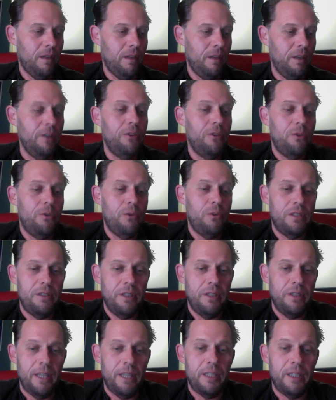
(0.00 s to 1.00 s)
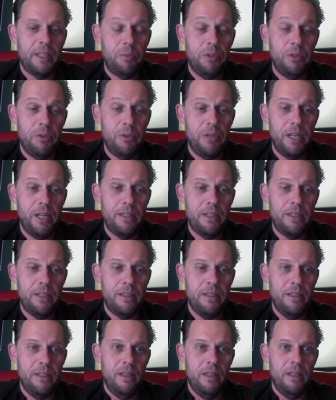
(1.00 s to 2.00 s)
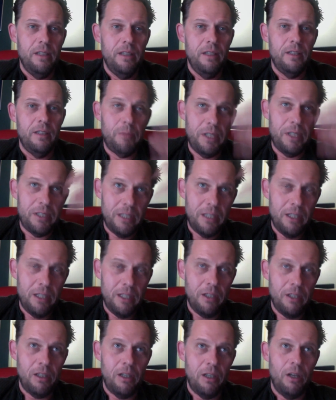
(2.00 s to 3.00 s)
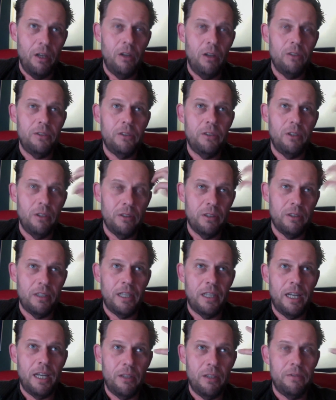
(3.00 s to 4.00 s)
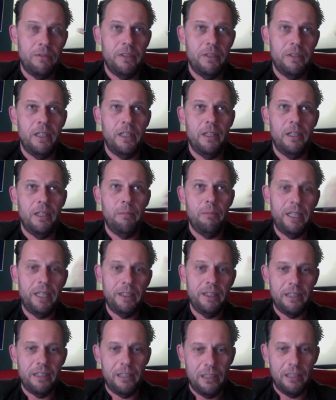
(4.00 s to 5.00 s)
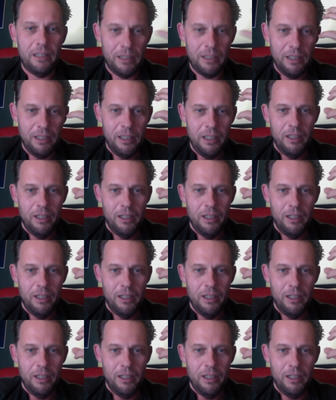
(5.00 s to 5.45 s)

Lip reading: interesting experience, especially also on kind of a mental